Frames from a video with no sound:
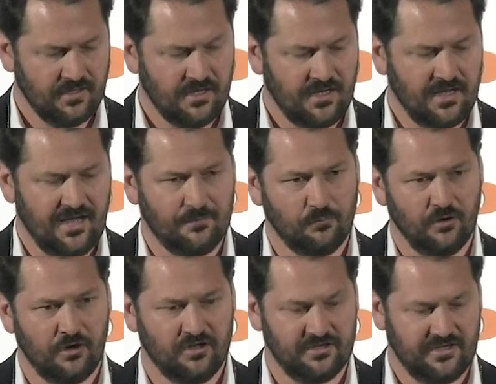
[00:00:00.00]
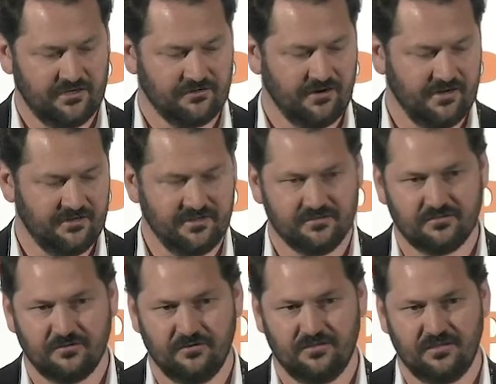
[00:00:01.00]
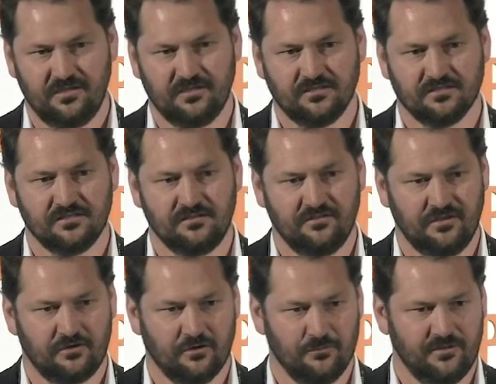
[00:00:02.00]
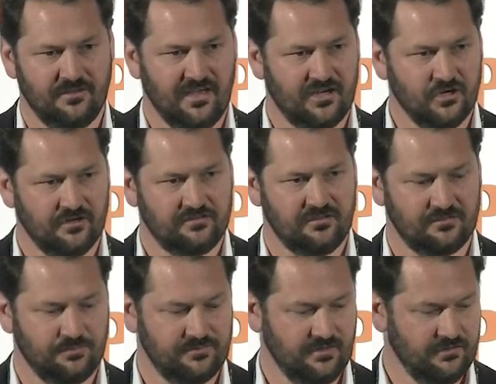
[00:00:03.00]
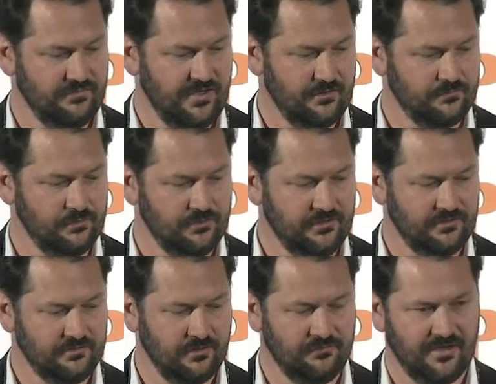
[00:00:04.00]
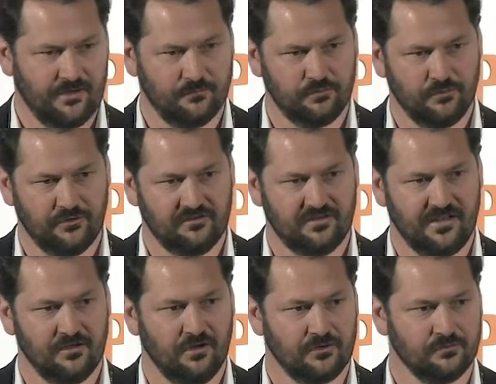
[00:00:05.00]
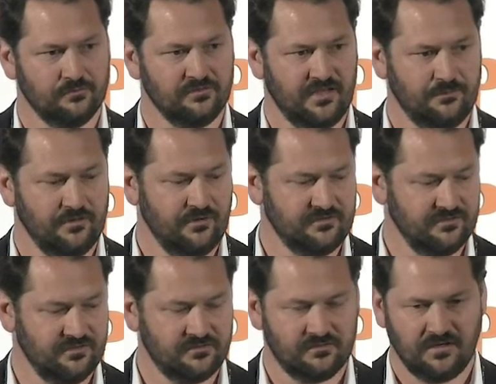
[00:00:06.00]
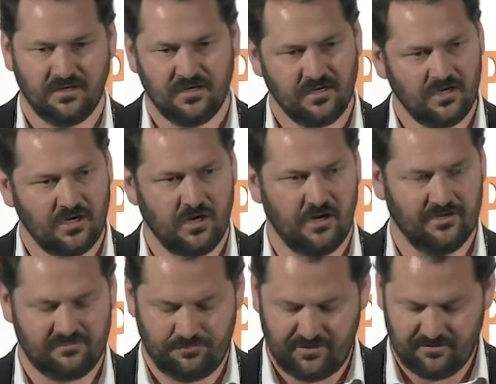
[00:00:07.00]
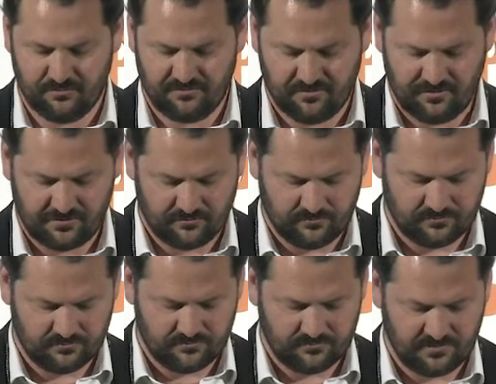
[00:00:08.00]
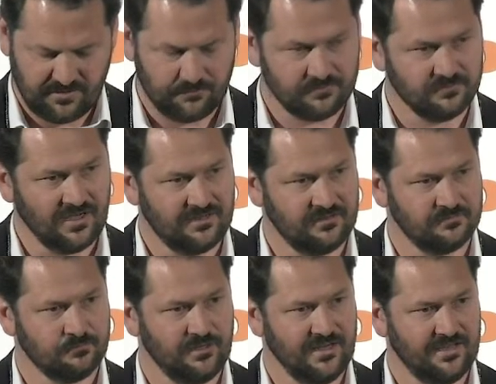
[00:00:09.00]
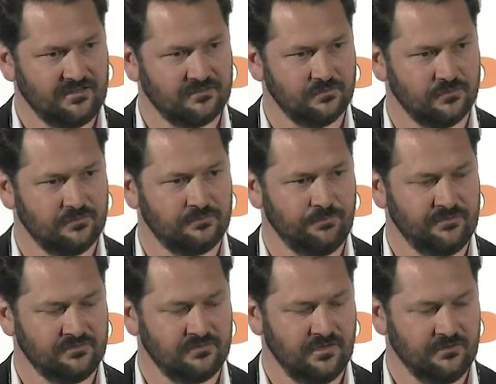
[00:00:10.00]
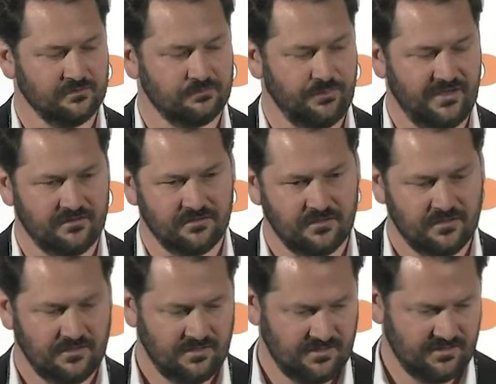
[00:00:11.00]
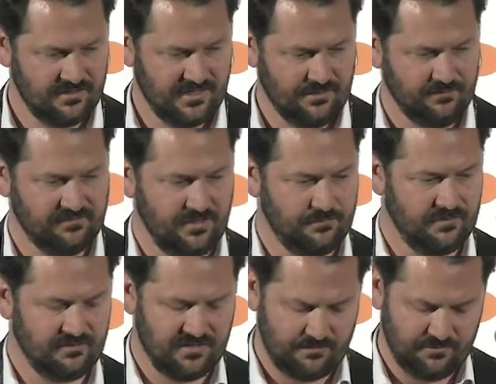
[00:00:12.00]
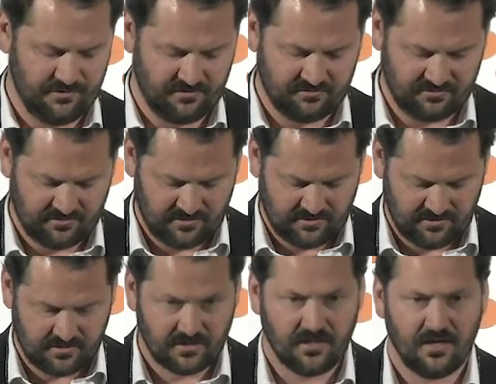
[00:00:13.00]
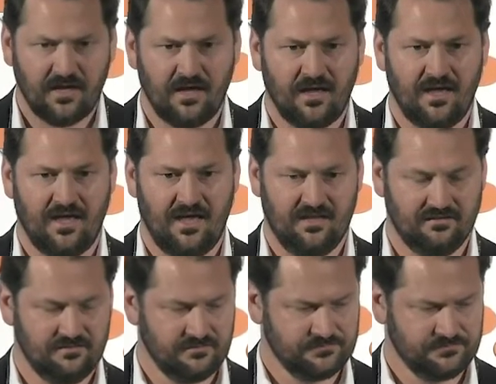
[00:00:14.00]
We're highly integrated into the economy there. 96% of our employees and our local Zambian residents. High spend with the local, mid-80s sort of total spend with Zambian companies, and